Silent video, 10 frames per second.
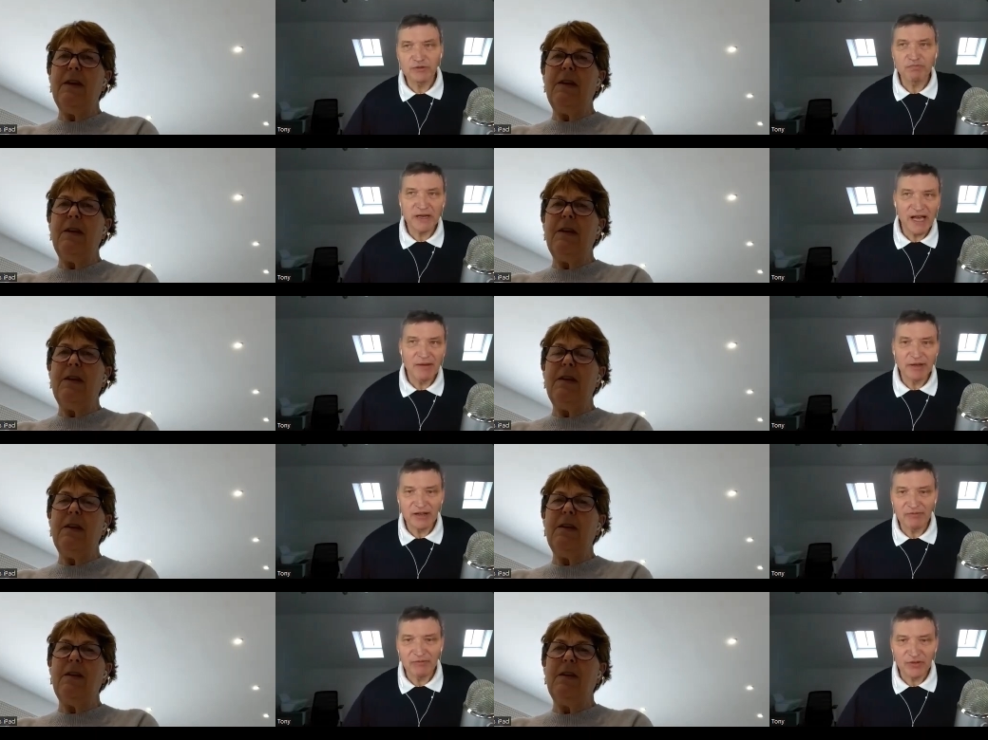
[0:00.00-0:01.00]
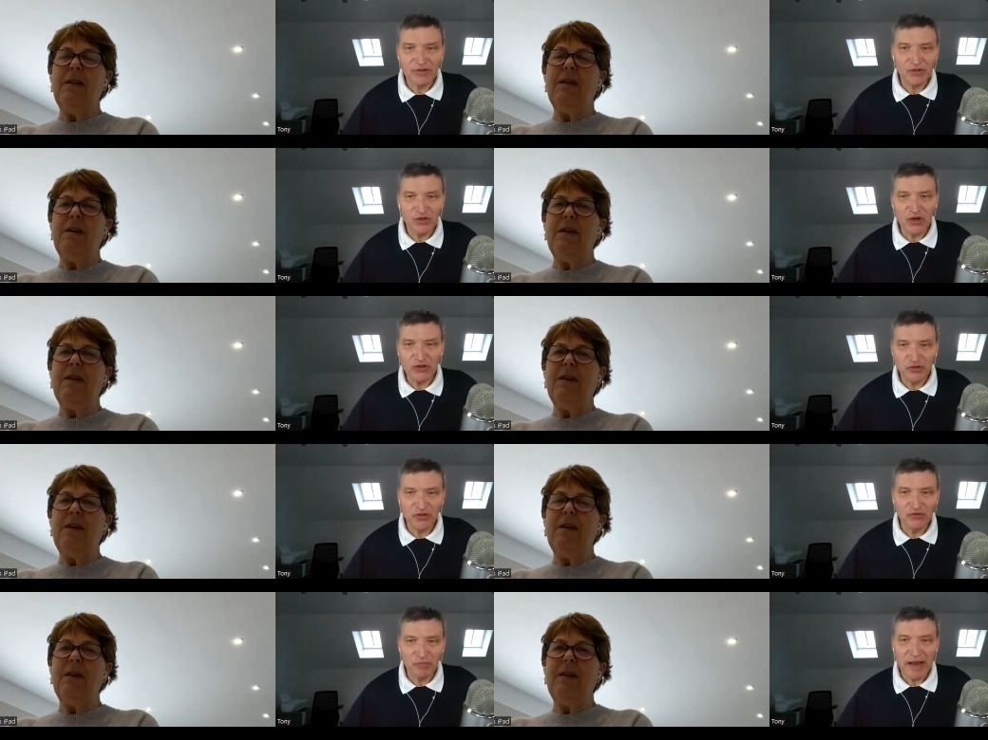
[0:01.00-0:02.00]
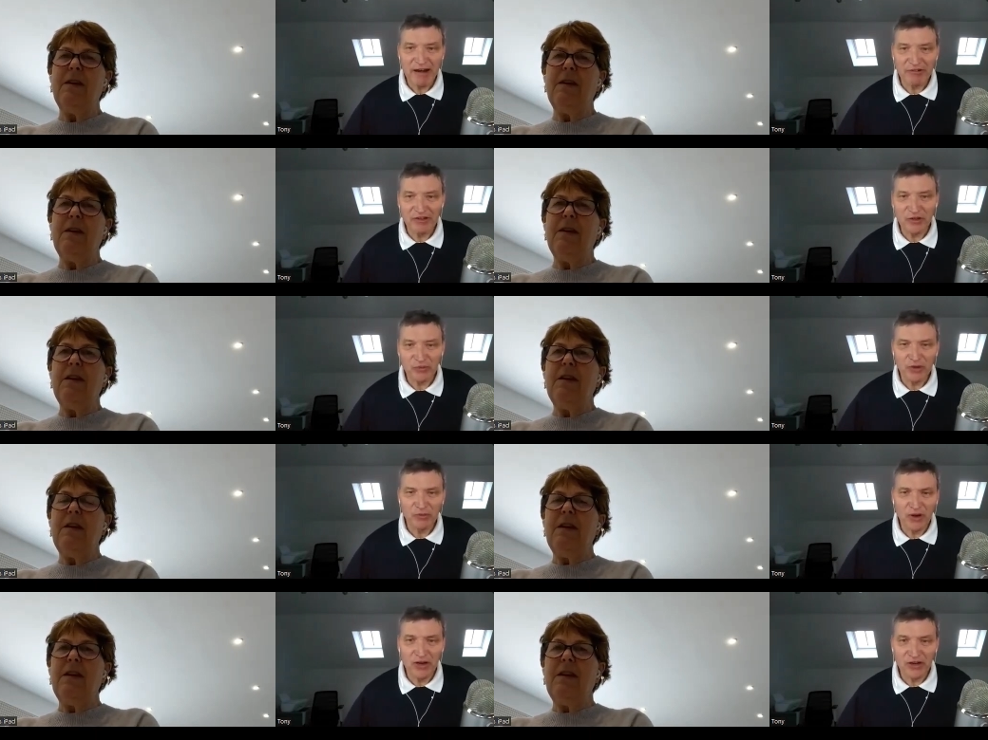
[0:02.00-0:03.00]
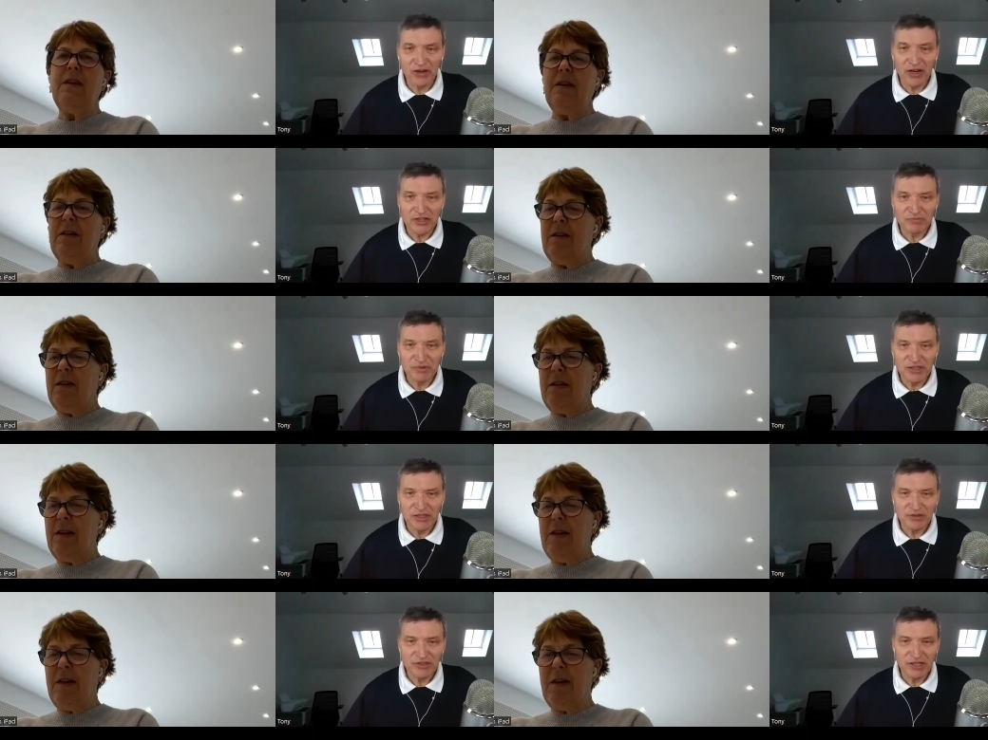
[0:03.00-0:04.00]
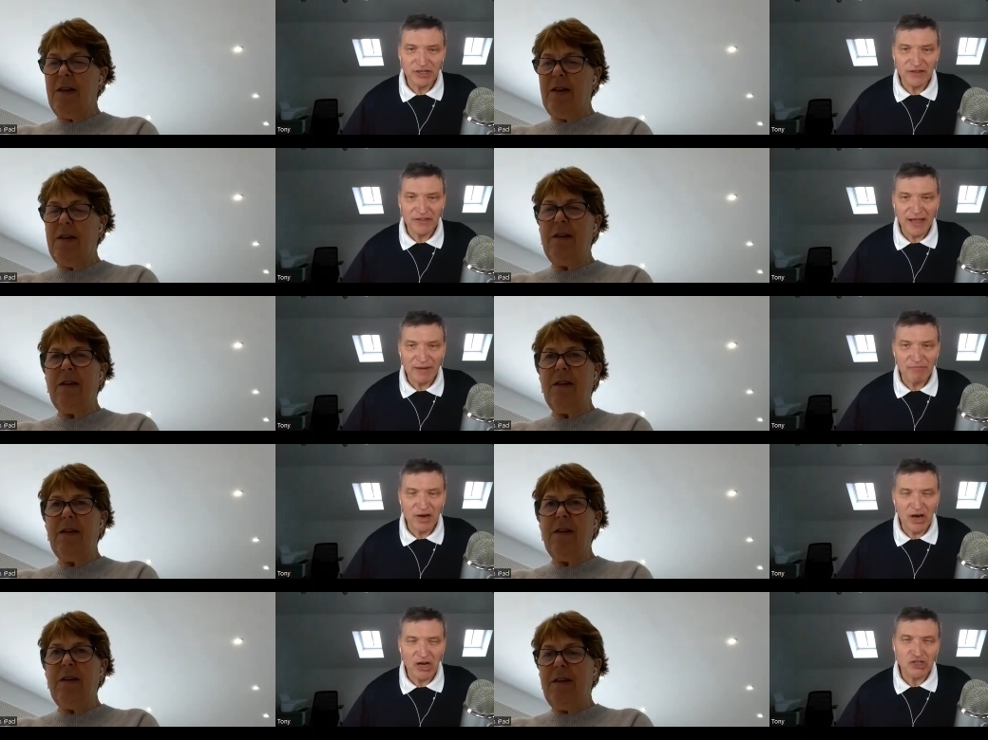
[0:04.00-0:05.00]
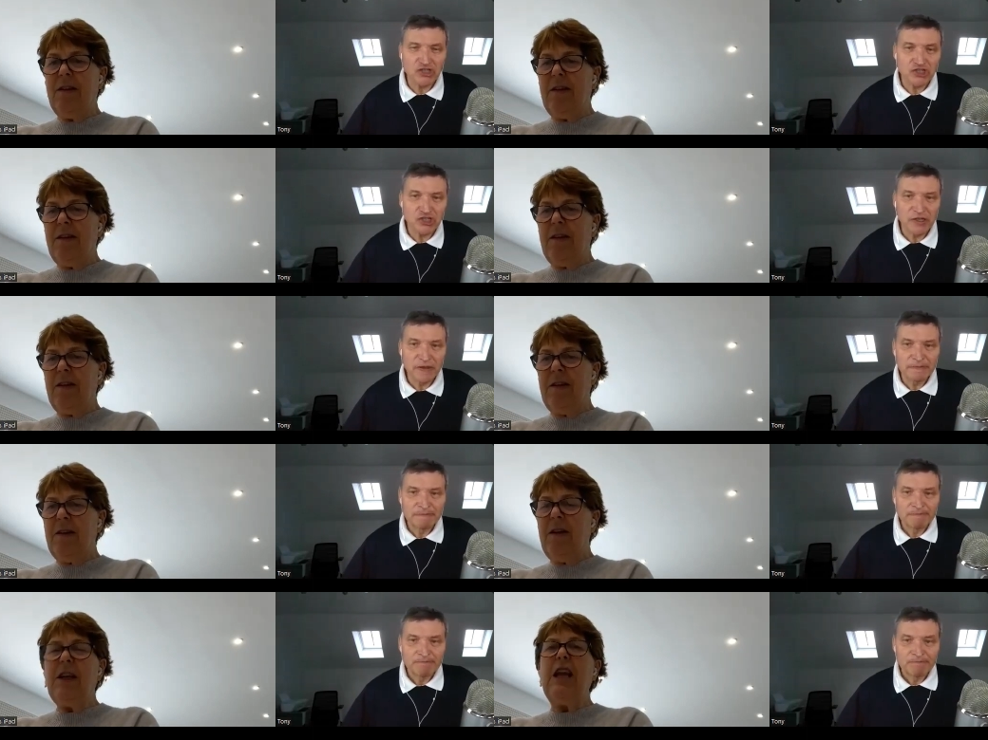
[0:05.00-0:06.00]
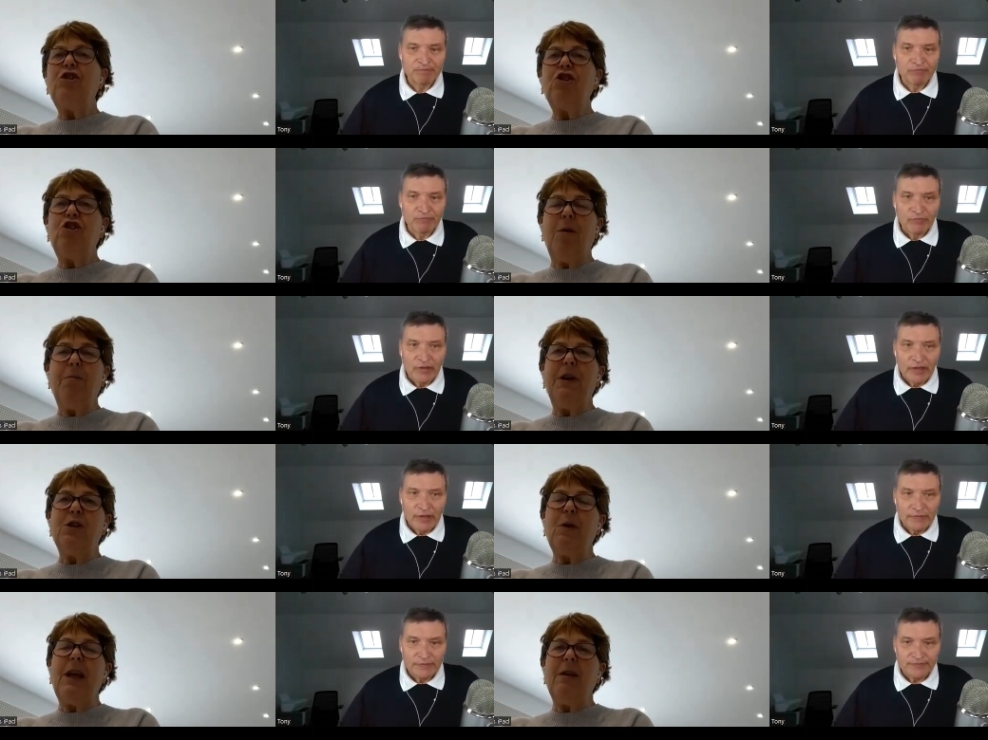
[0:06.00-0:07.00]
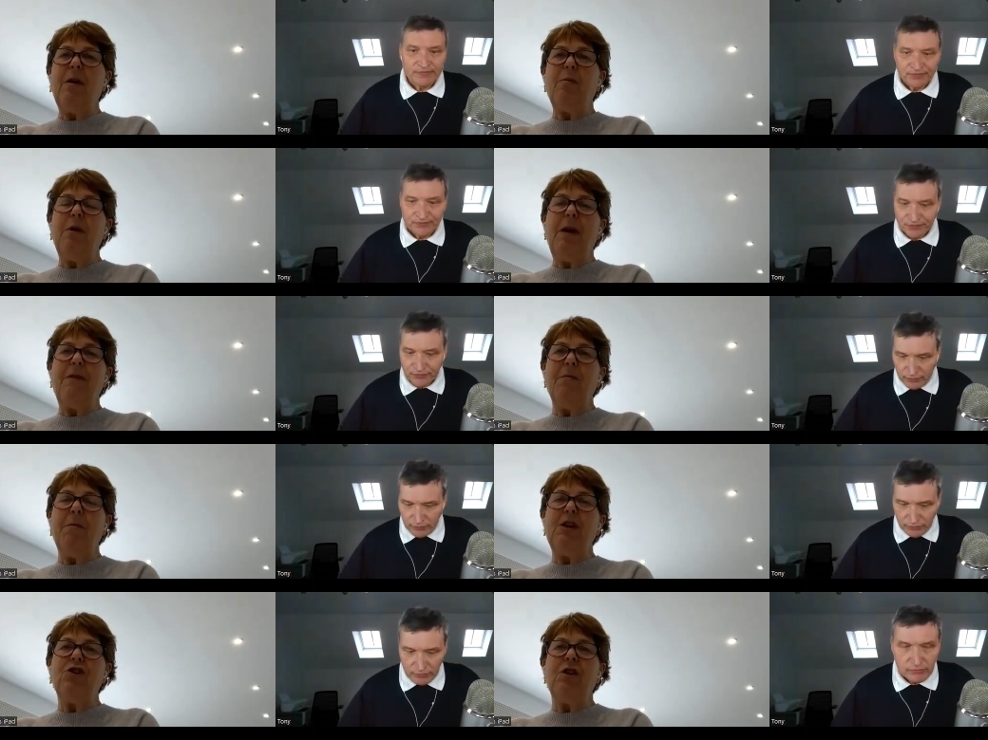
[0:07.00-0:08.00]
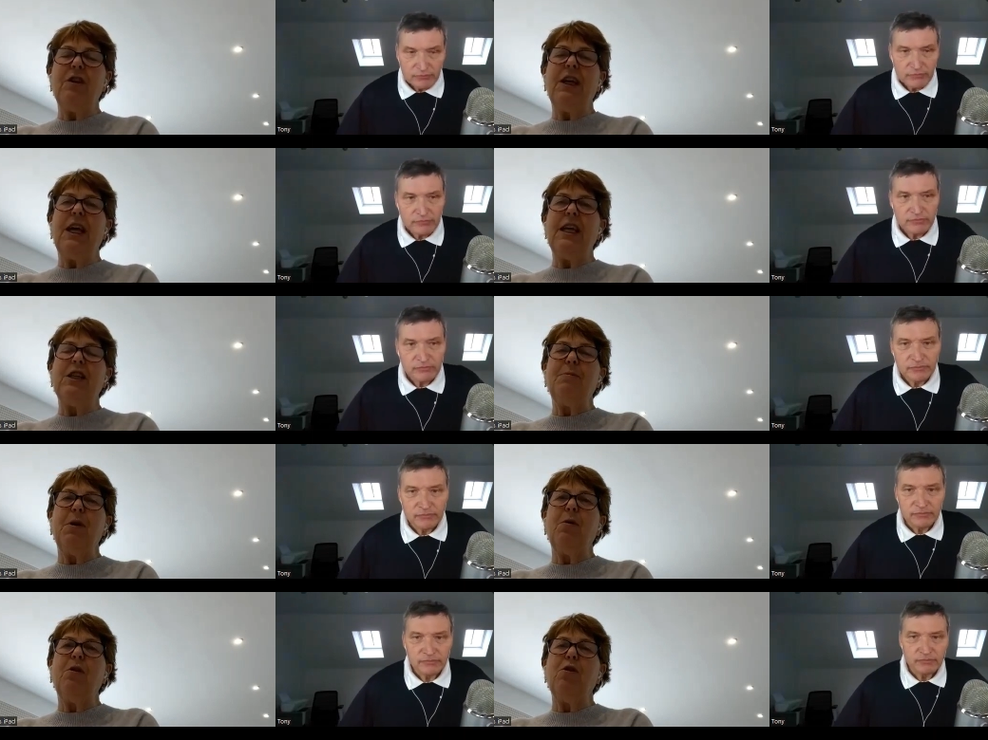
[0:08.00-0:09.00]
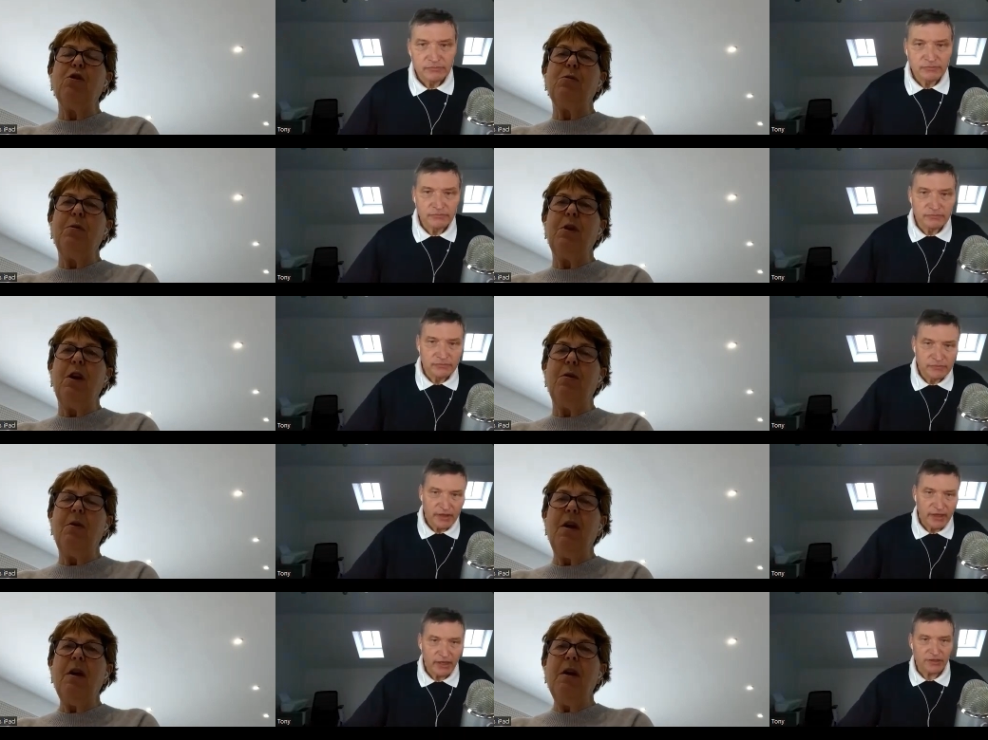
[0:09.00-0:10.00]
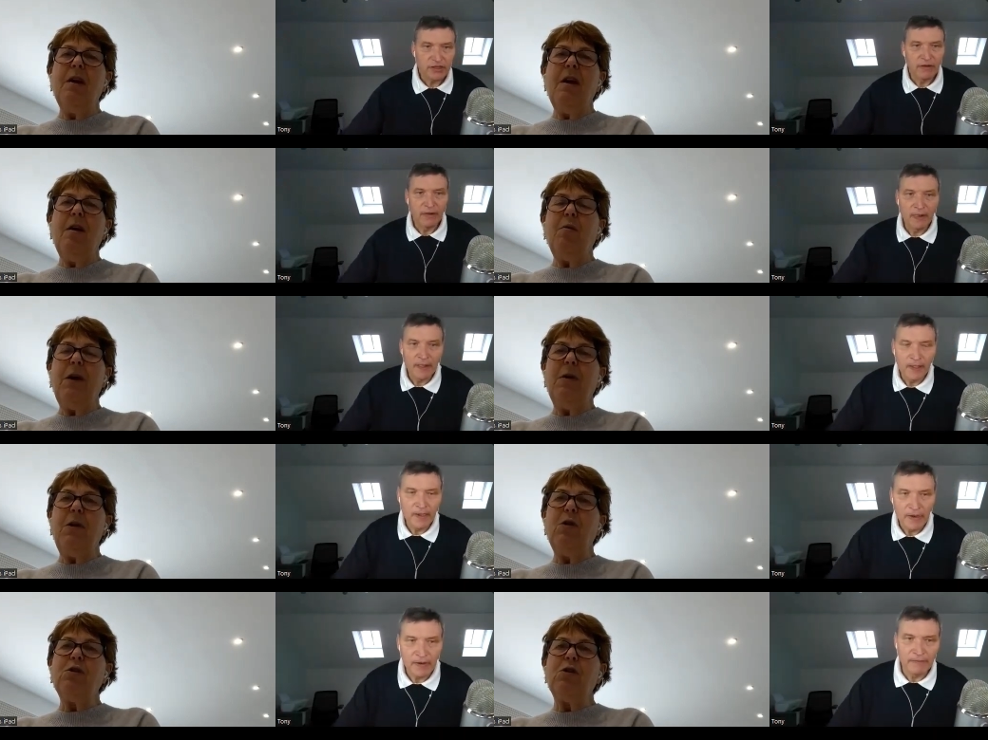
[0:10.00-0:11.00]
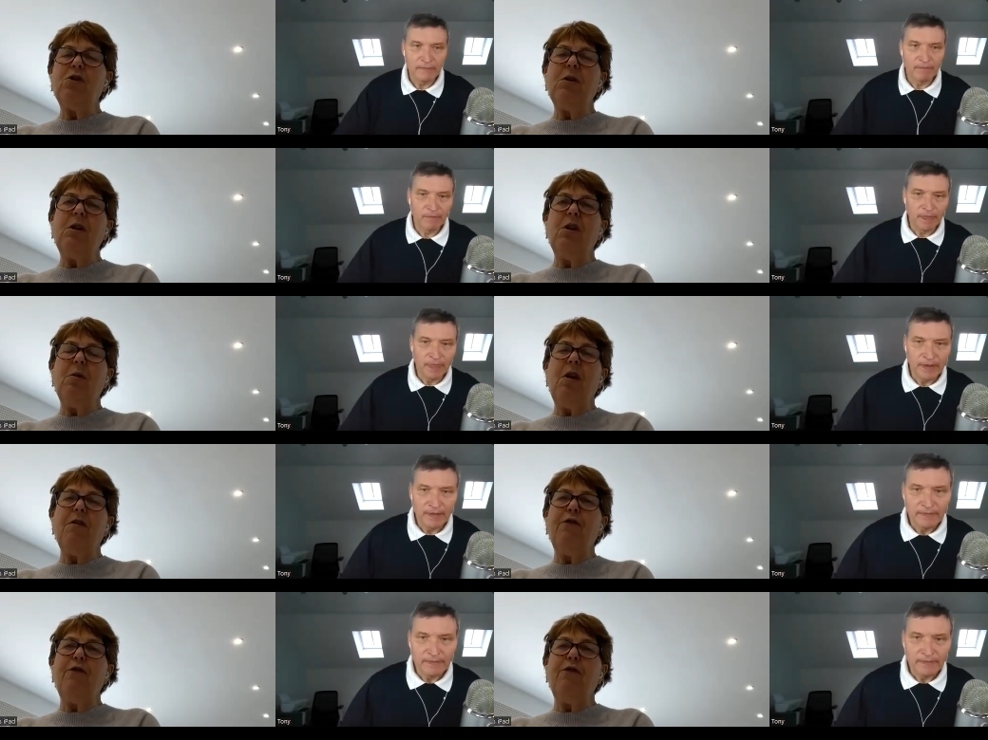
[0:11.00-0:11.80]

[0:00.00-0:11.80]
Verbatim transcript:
Speaker 1: was becoming you know sort of apparent that we weren't going to be using her that much
Speaker 2: can I just jump in as well? I know we haven't mentioned the kids, but of course, you know, yes, we we also talk. You know, our